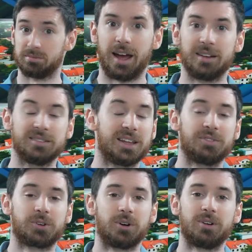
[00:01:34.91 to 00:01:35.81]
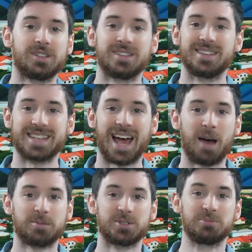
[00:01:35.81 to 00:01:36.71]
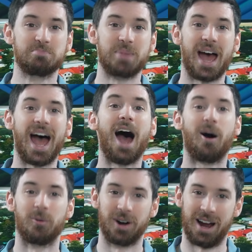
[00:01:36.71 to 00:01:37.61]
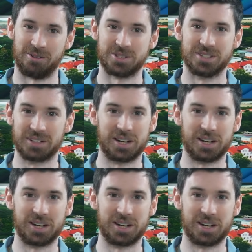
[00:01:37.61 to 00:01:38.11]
And they've grown into this absolute powerhouse of a